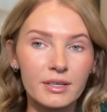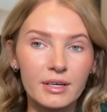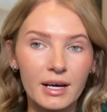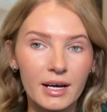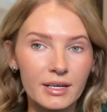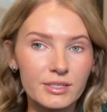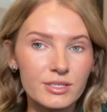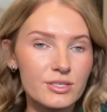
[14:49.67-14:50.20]

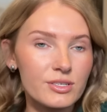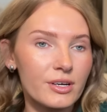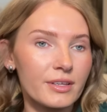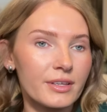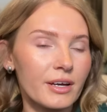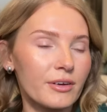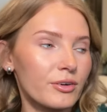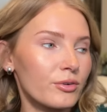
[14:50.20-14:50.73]
I actually start on
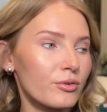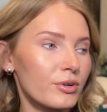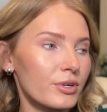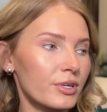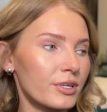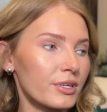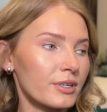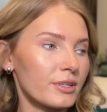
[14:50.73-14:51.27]
the outer
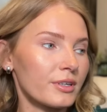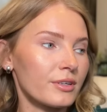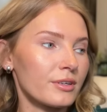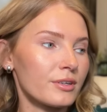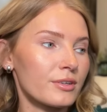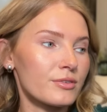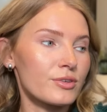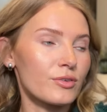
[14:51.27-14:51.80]
corner.
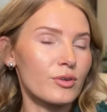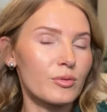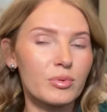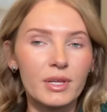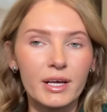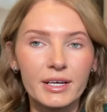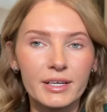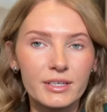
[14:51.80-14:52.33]
Don't
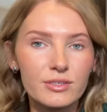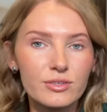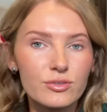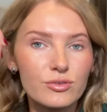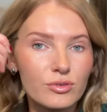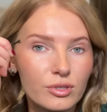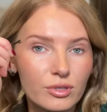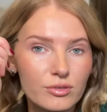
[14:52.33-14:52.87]
apply it
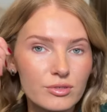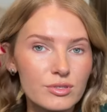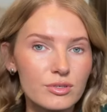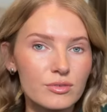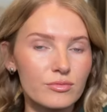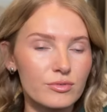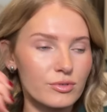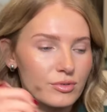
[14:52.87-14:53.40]
too close to
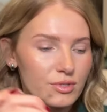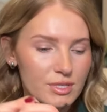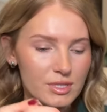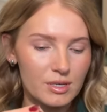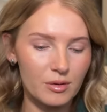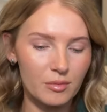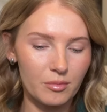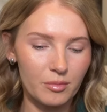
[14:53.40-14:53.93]
the roots,
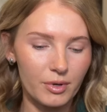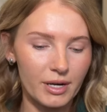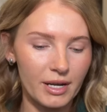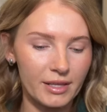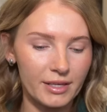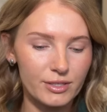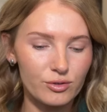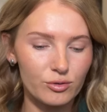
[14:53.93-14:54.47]
but I
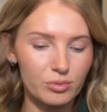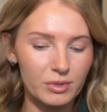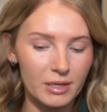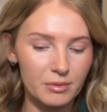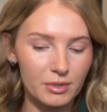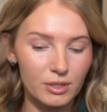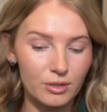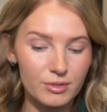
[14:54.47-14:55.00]
like to apply
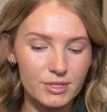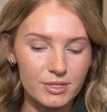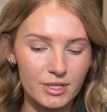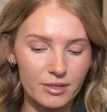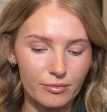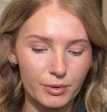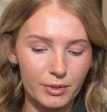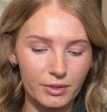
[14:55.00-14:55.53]
them close
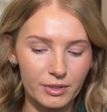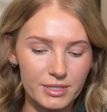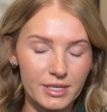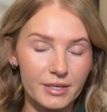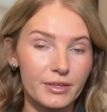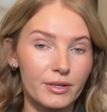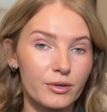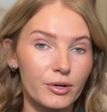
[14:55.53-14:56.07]
enough where it looks
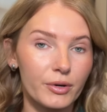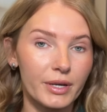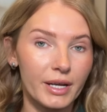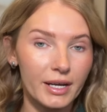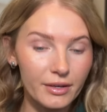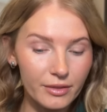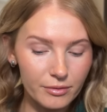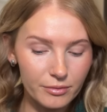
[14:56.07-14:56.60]
like they're growing
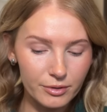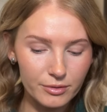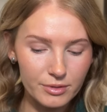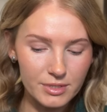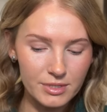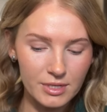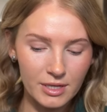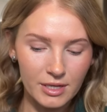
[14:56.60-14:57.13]
out of the
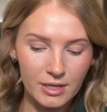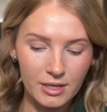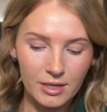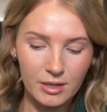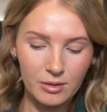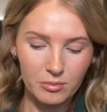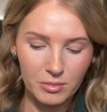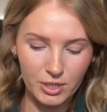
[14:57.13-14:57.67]
roots.
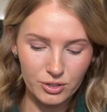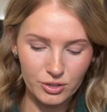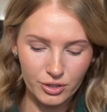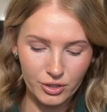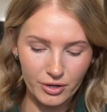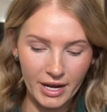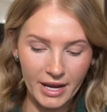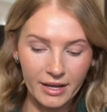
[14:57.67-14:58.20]
make sure
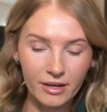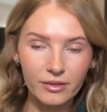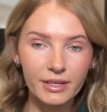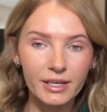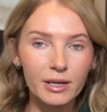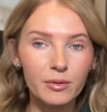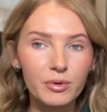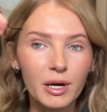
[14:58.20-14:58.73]
you're
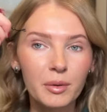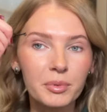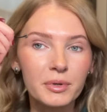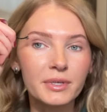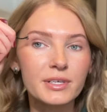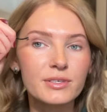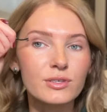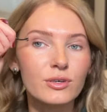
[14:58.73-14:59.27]
angling it
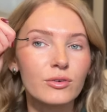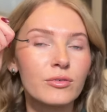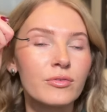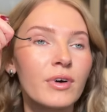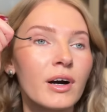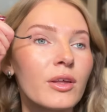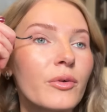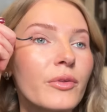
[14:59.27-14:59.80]
properly. So
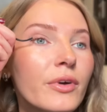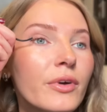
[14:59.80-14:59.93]
follow the